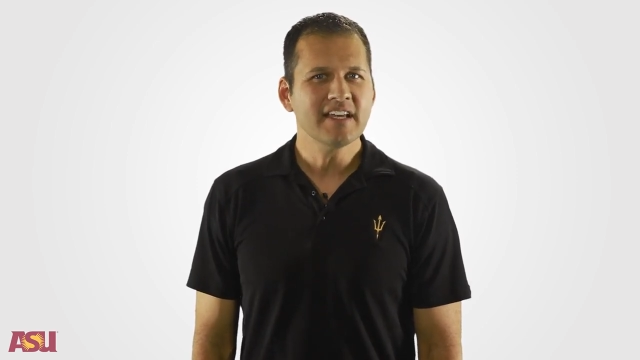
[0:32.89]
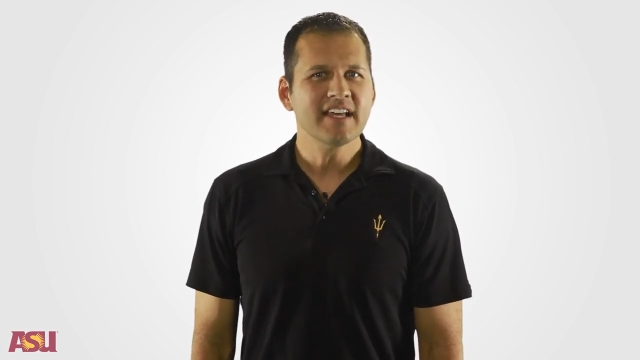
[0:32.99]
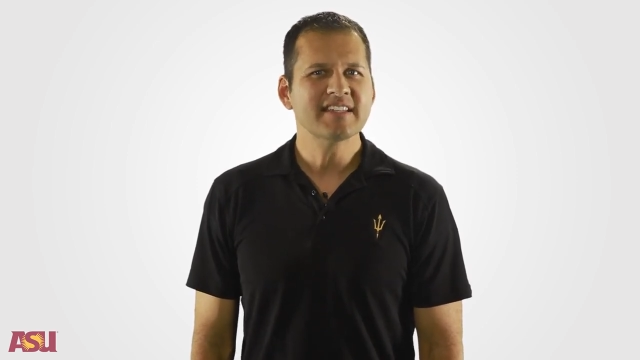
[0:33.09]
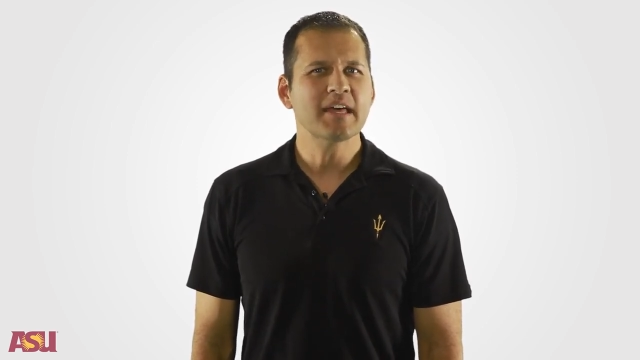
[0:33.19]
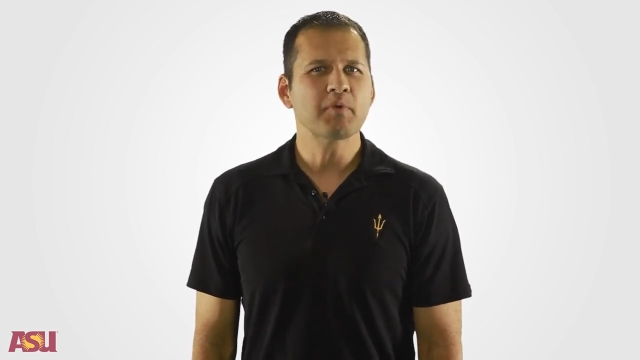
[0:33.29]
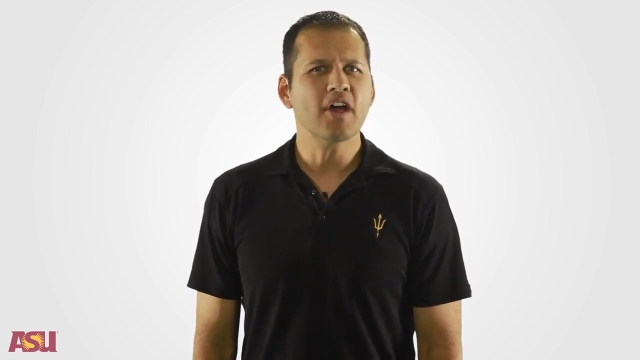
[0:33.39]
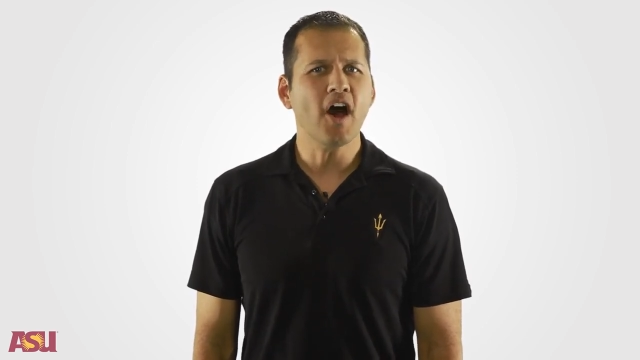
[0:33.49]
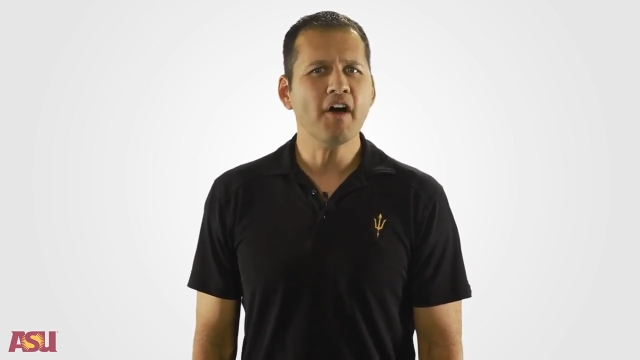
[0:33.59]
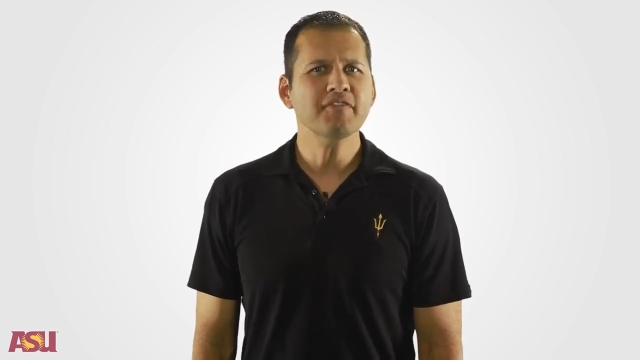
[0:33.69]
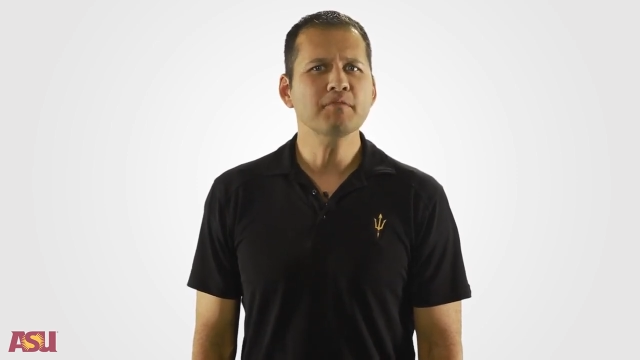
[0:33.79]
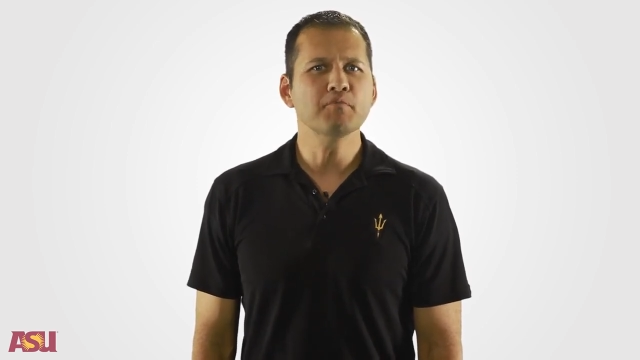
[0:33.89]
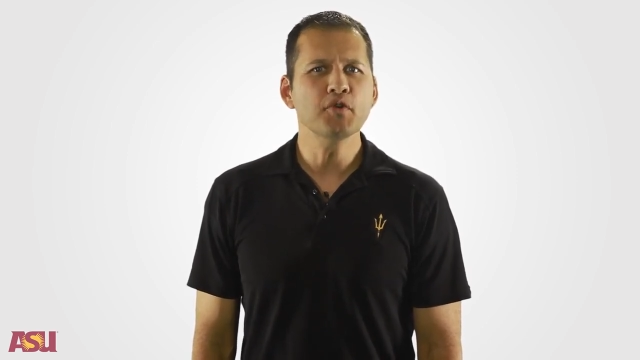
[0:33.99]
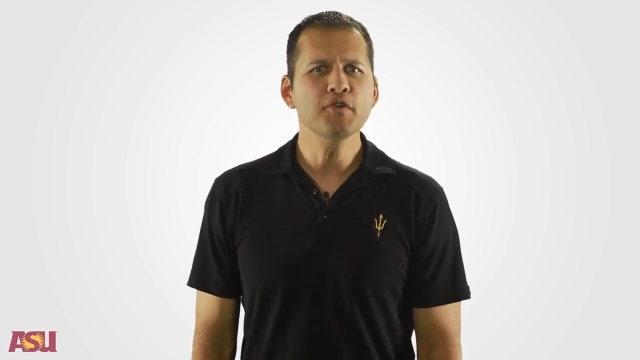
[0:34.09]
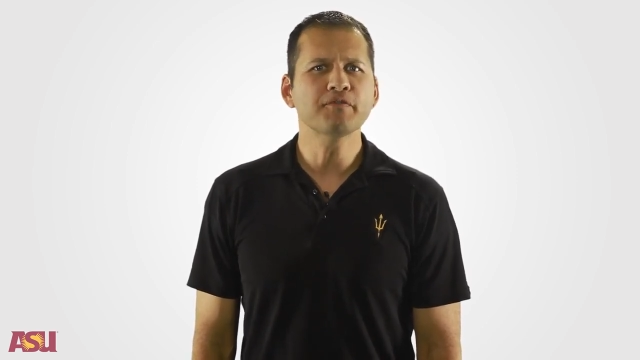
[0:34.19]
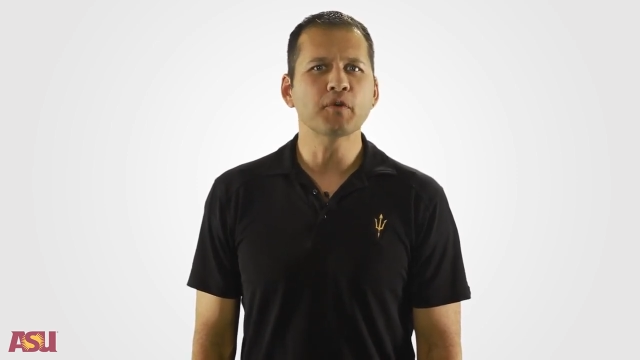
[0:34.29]
is that we often
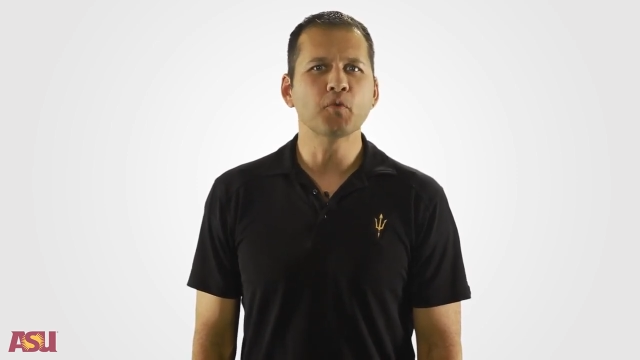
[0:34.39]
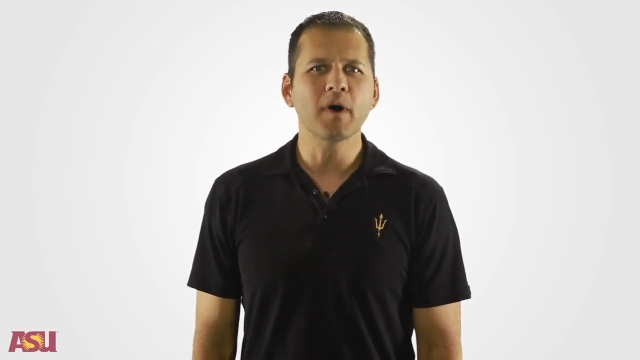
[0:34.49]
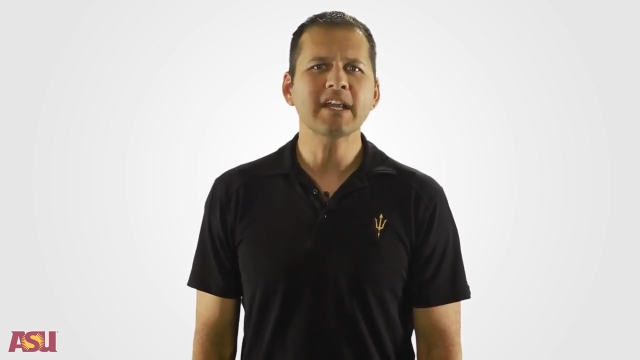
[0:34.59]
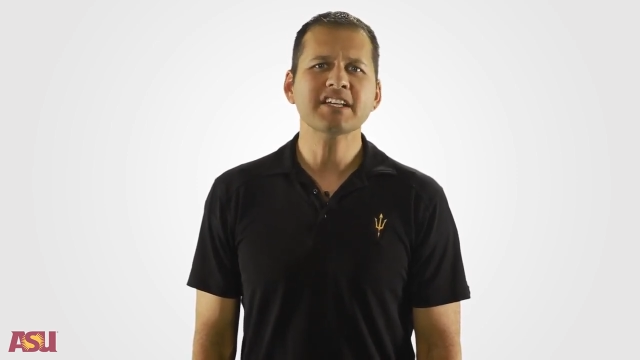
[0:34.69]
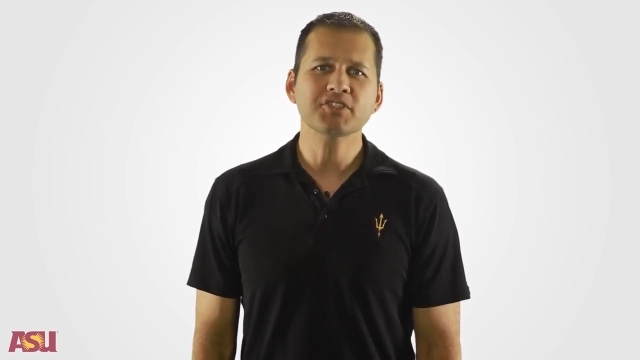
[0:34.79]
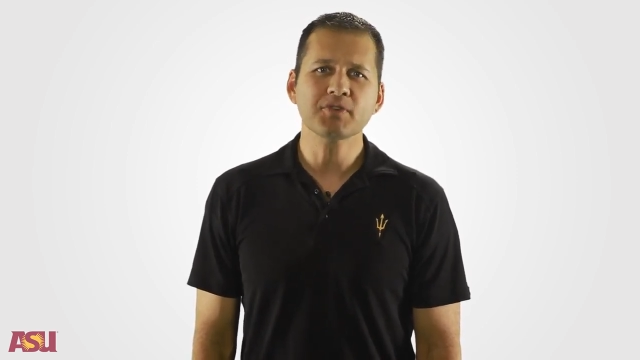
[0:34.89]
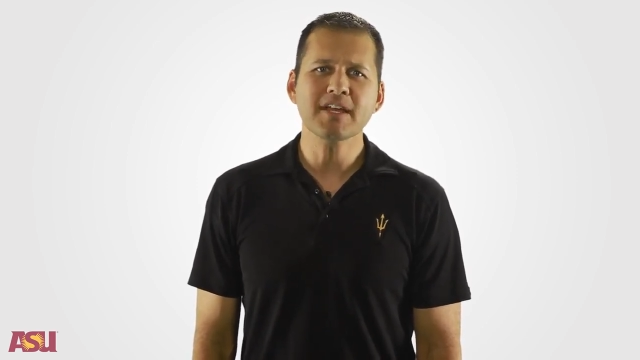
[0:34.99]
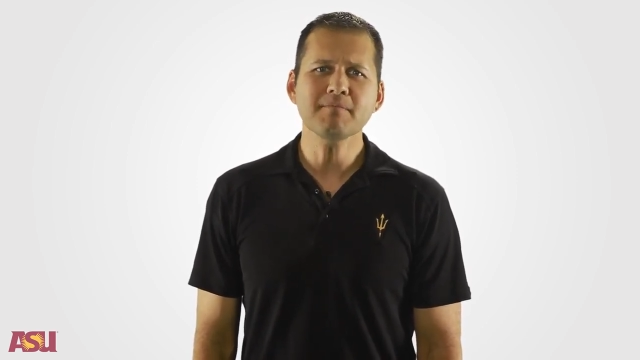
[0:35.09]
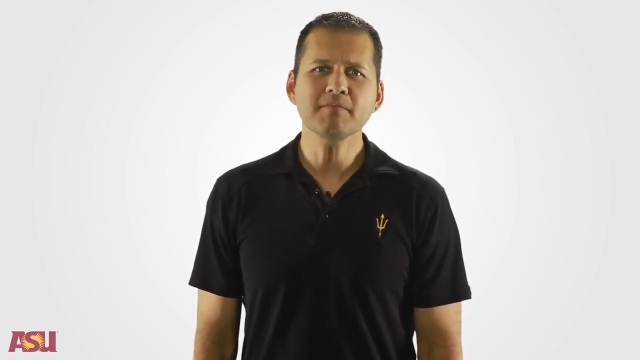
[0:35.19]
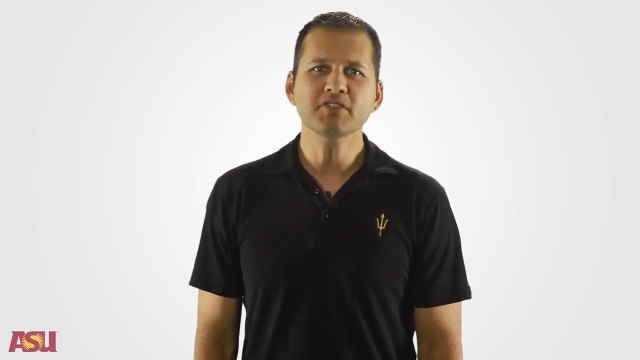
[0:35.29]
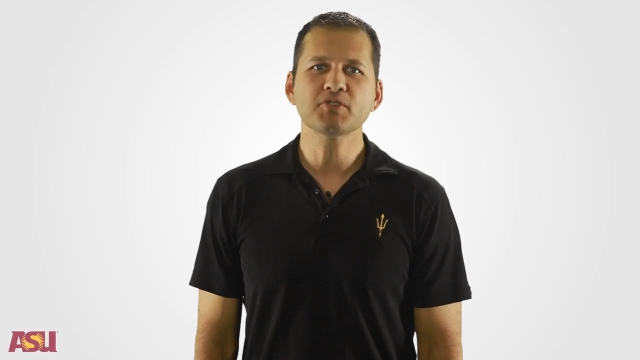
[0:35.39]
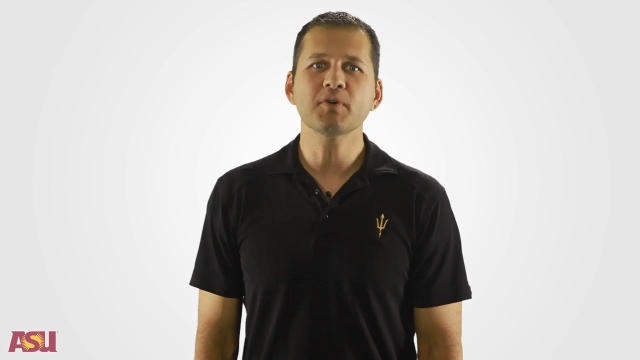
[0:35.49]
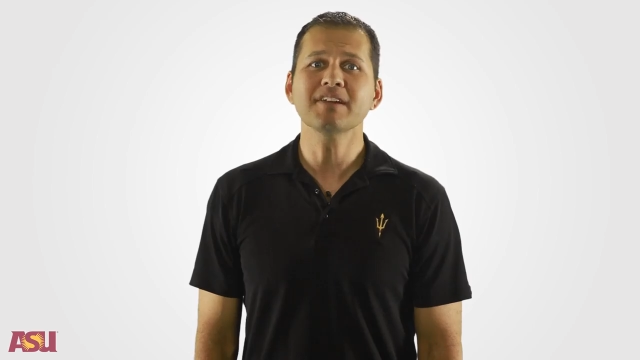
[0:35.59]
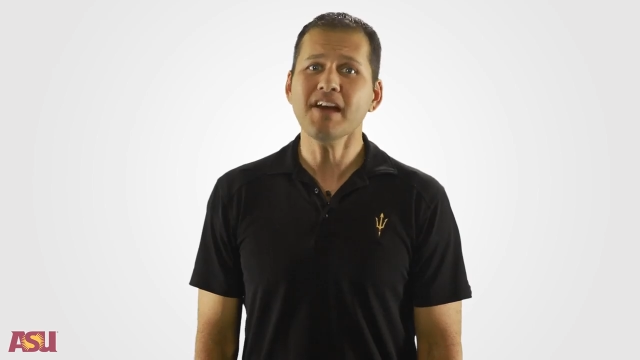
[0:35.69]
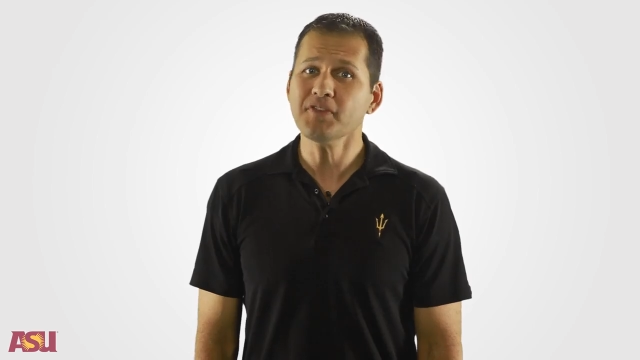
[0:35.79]
move from one extreme to
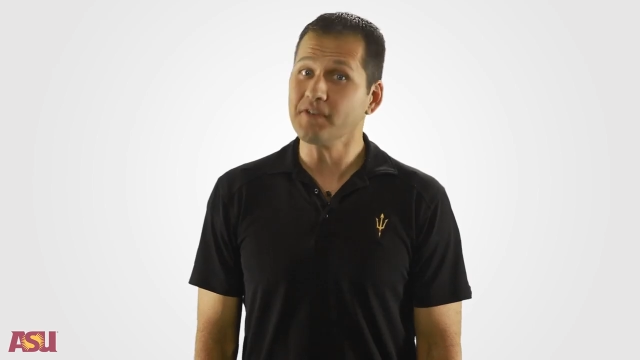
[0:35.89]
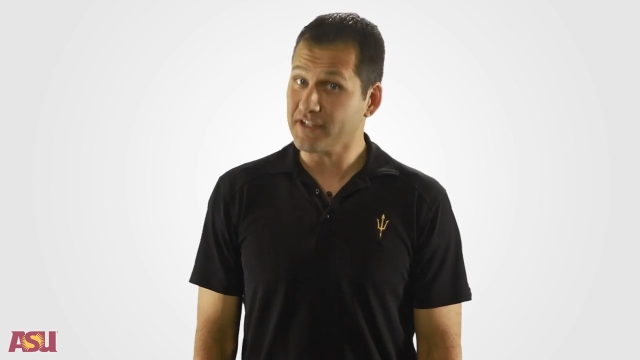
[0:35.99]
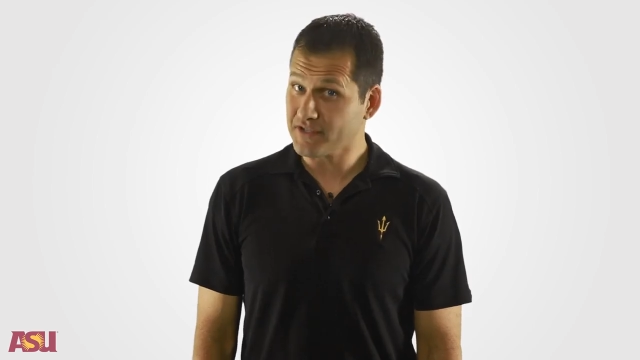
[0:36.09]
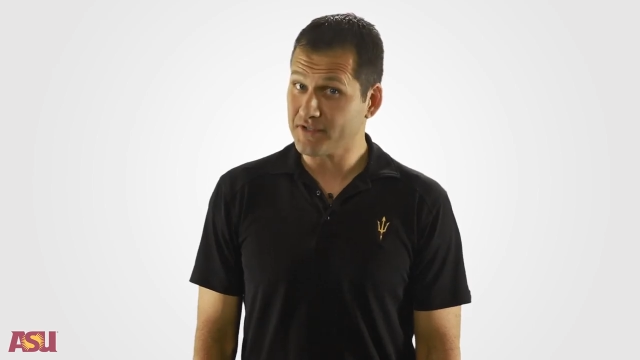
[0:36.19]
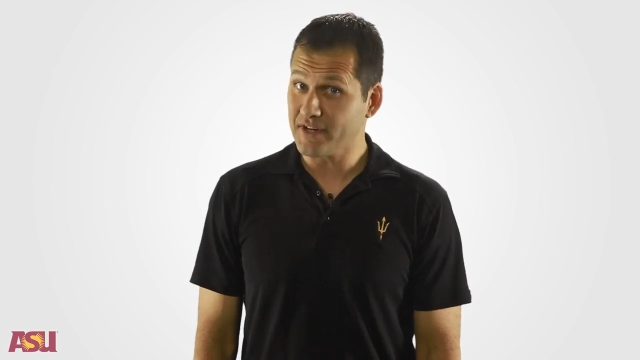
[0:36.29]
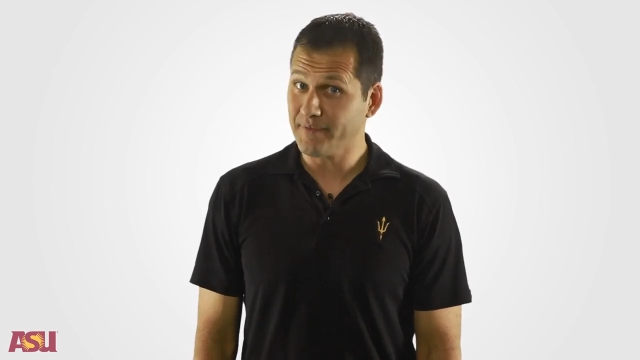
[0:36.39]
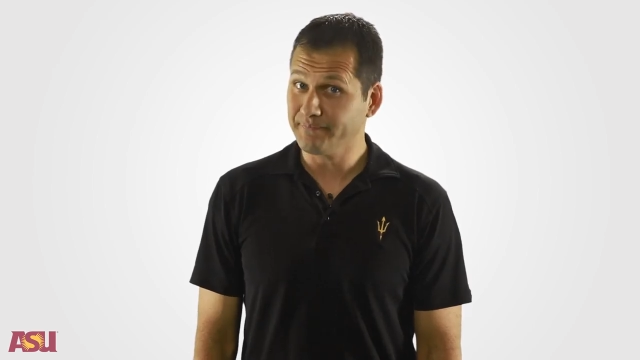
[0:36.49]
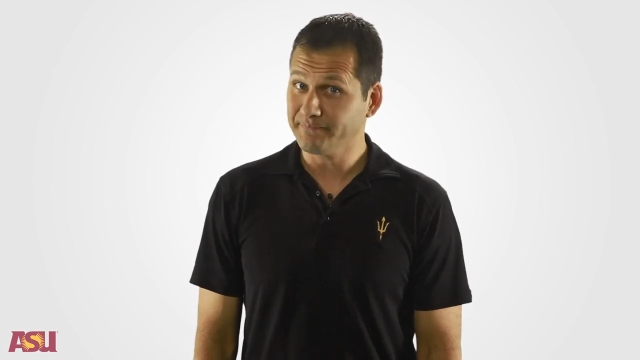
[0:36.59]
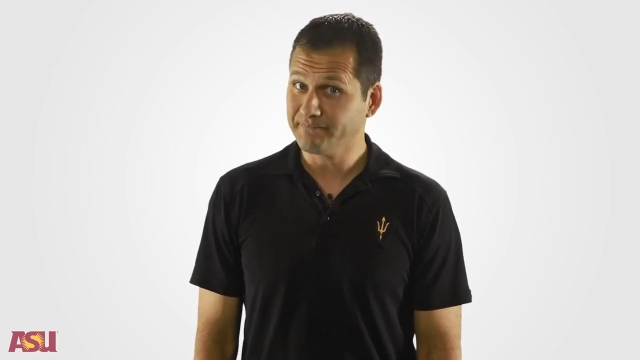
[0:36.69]
another extreme.